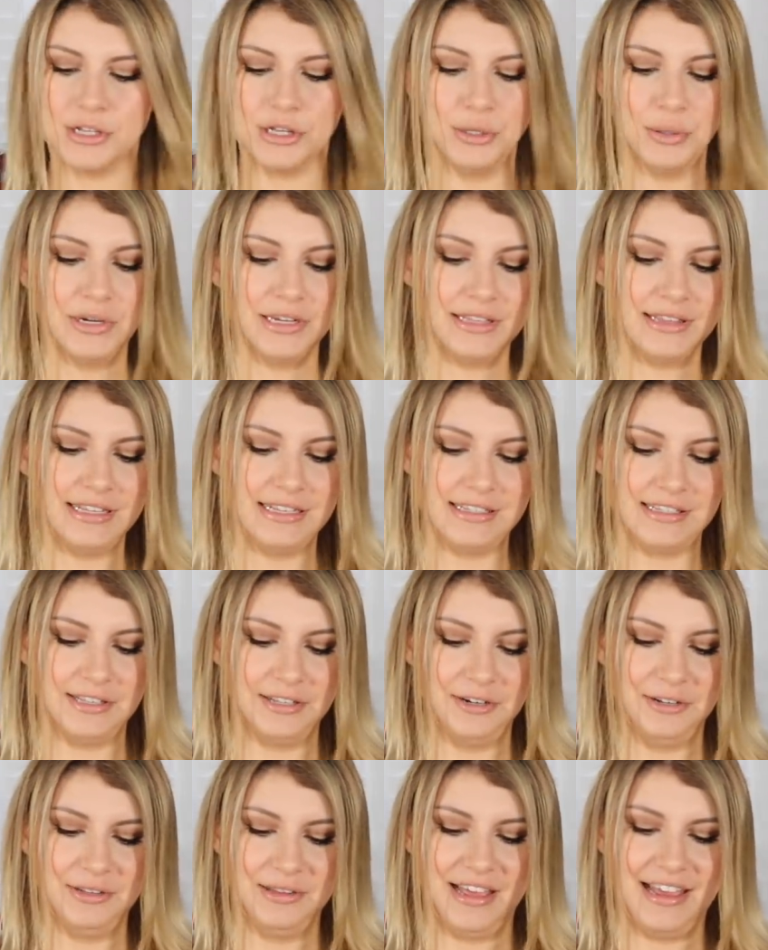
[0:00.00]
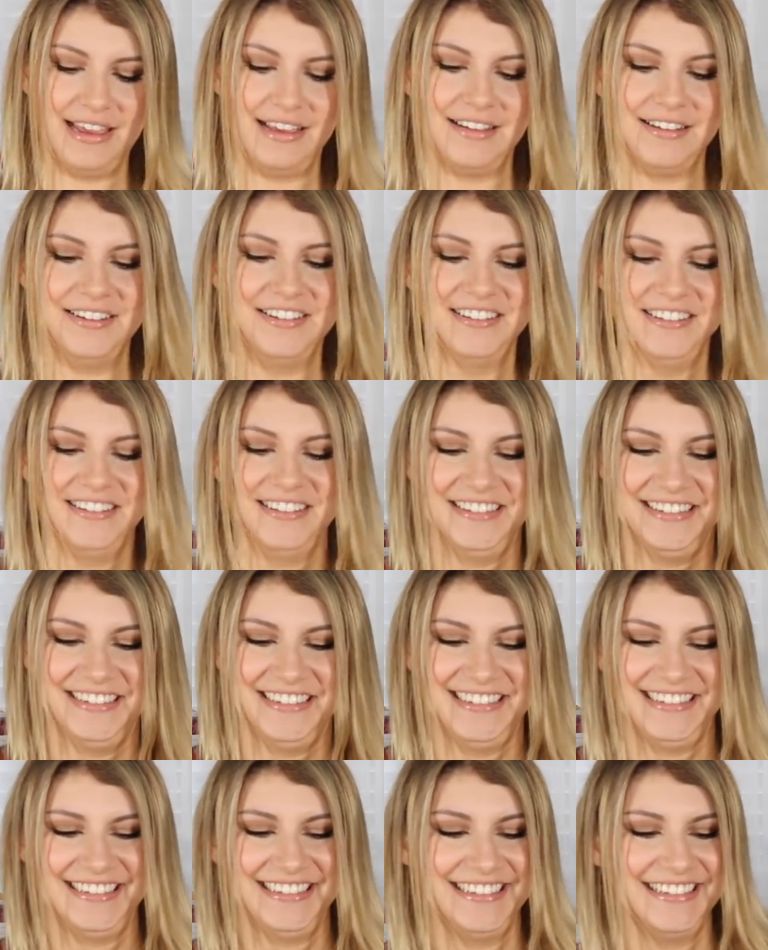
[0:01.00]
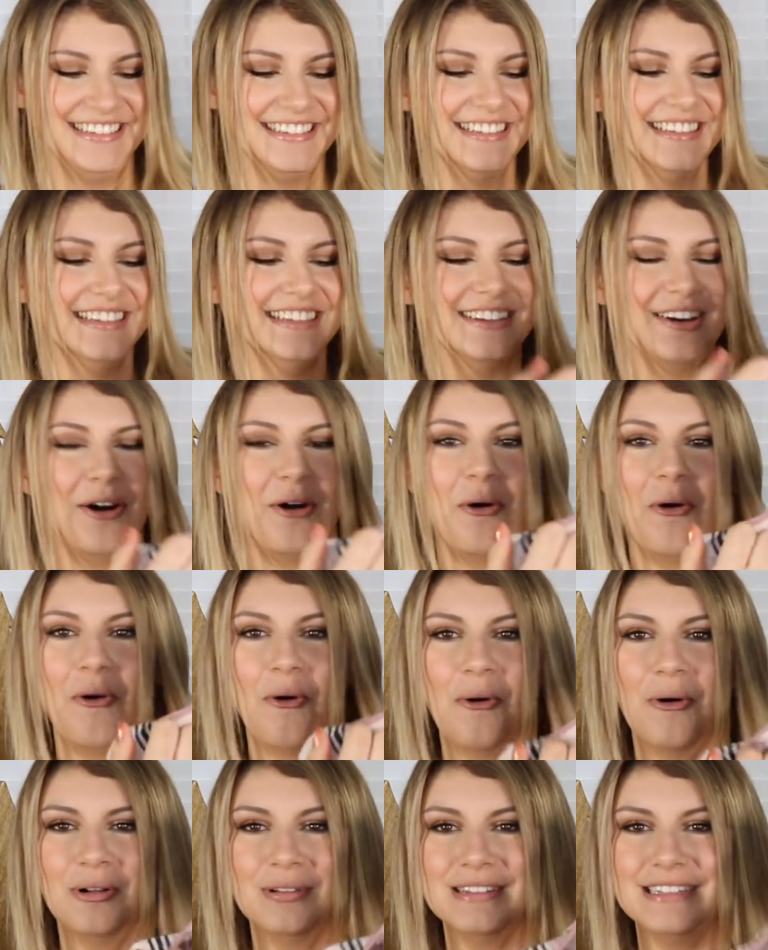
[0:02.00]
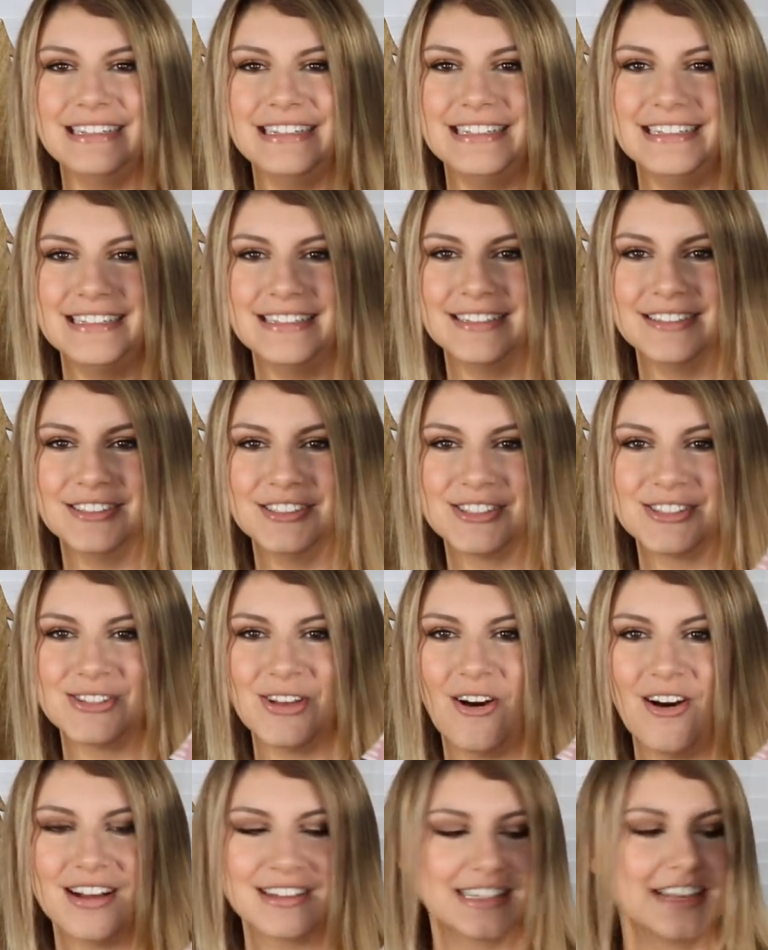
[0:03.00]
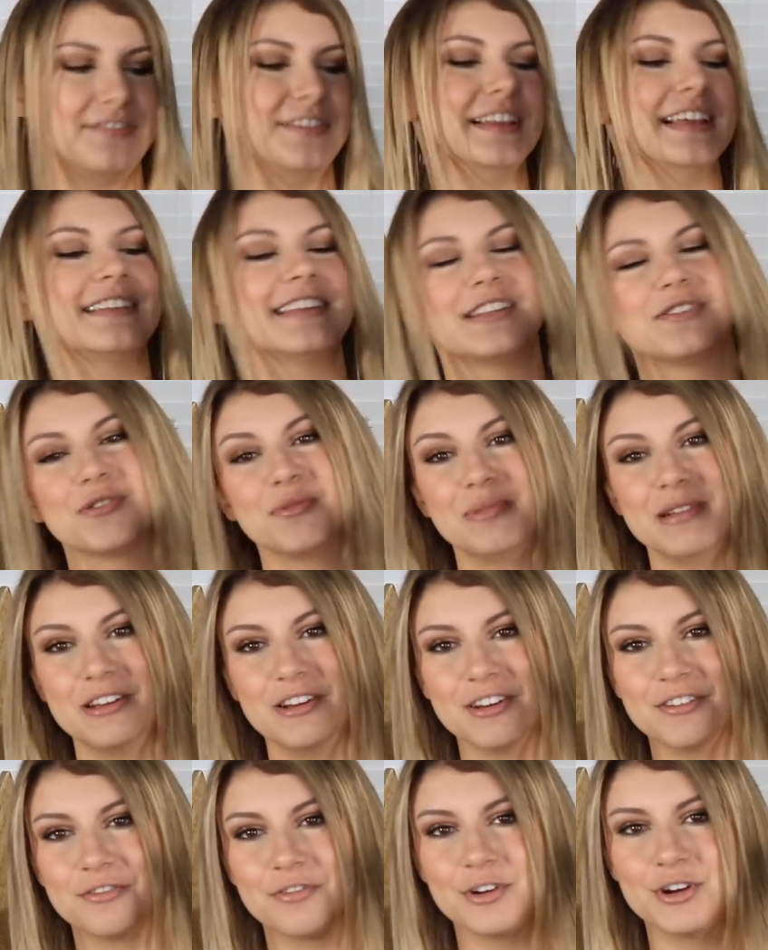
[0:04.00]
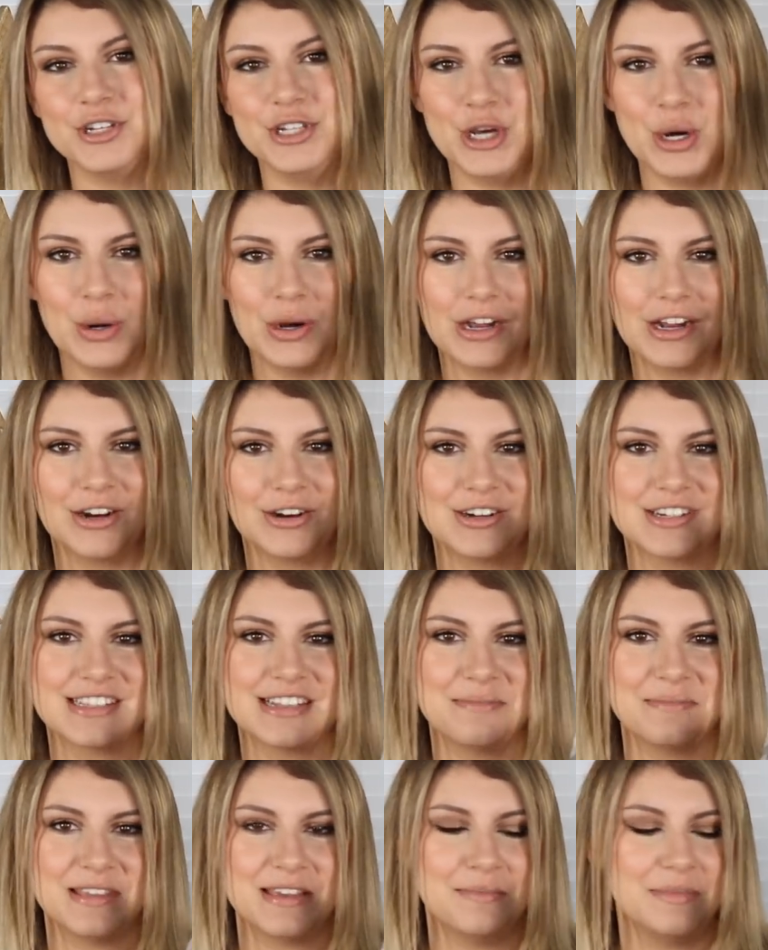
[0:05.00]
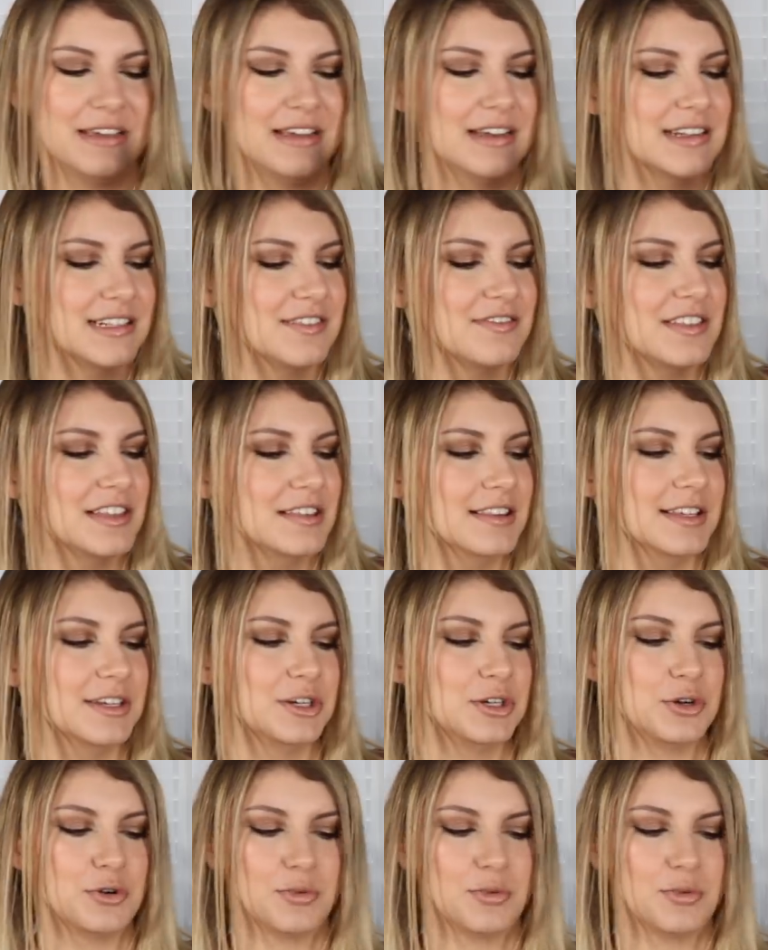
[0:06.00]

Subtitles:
included these little like holy socks. I feel like these would be good for yoga or something because of the little